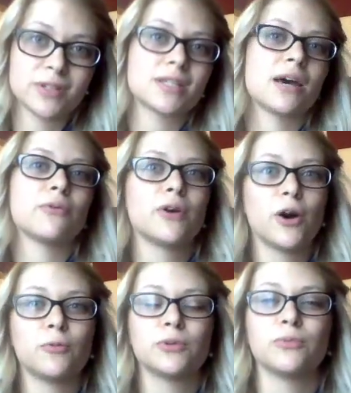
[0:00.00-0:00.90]
as I
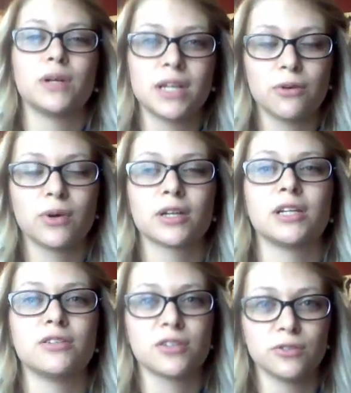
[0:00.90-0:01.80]
hope to one day work in
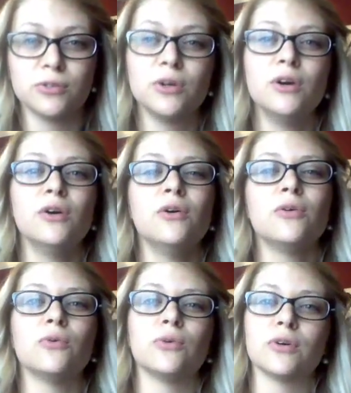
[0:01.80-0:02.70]
a zoo
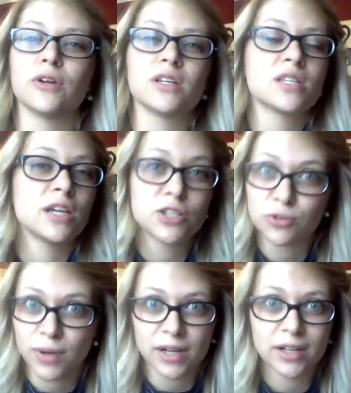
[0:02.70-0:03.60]
or a
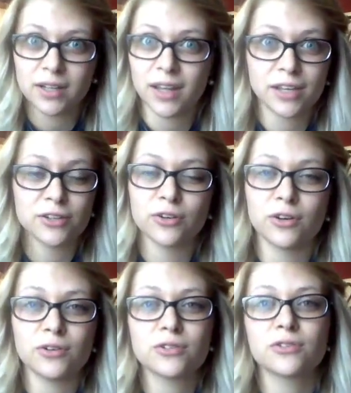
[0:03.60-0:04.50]
sanctuary like your
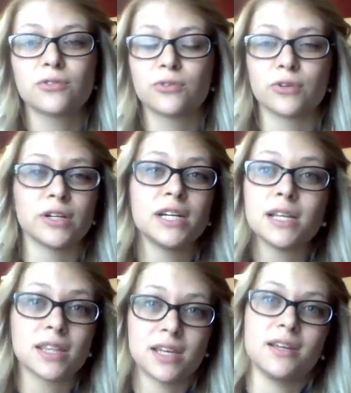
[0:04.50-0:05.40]
all's, or
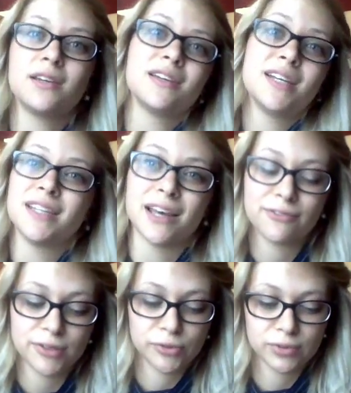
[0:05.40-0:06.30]
anything in that
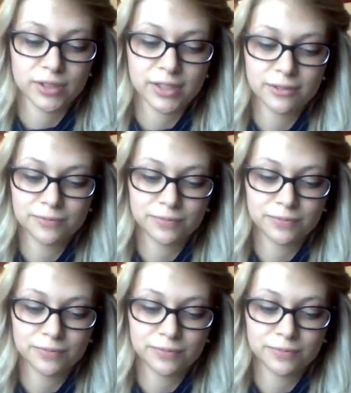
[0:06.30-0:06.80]
field really.